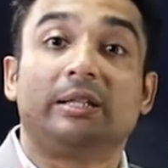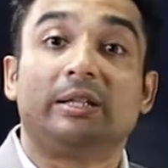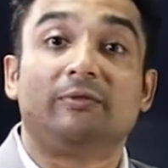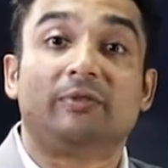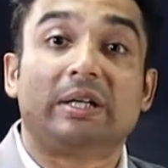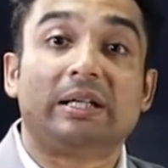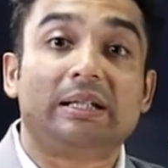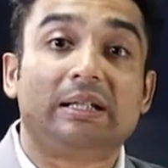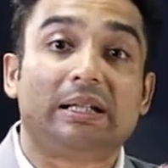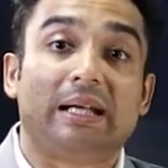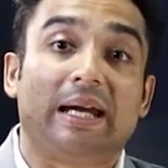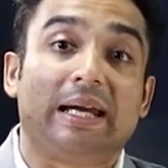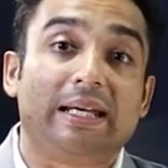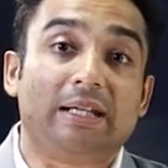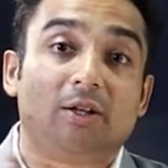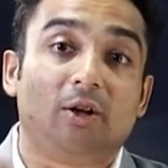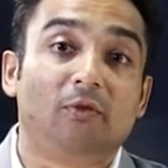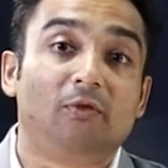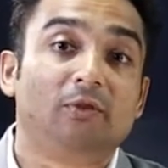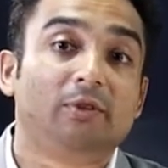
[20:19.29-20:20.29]
different
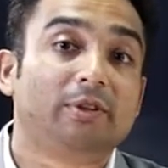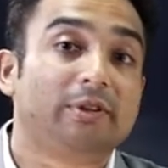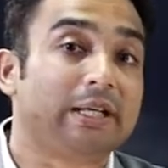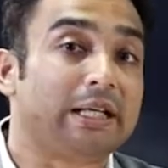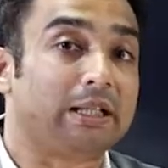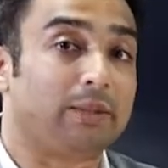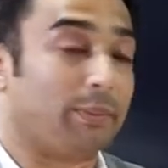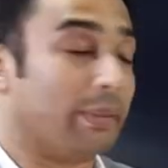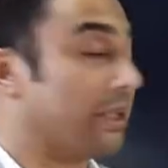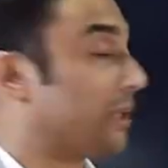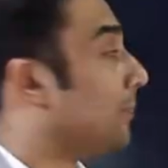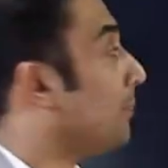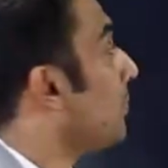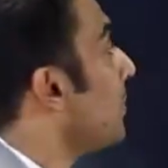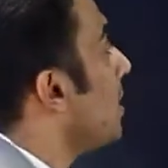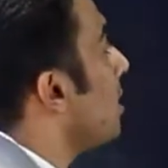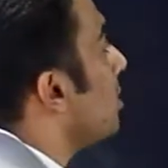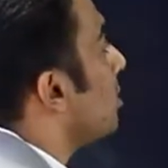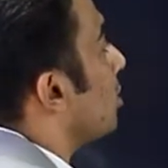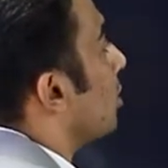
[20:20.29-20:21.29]
line of treatment.
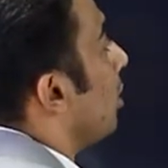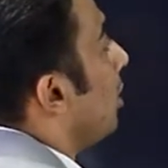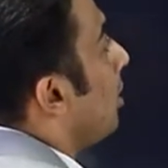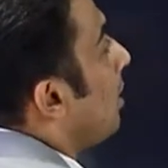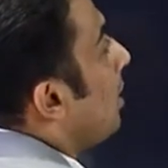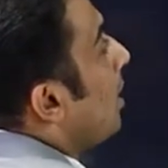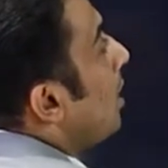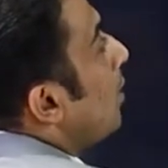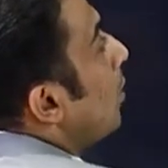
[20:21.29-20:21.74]
So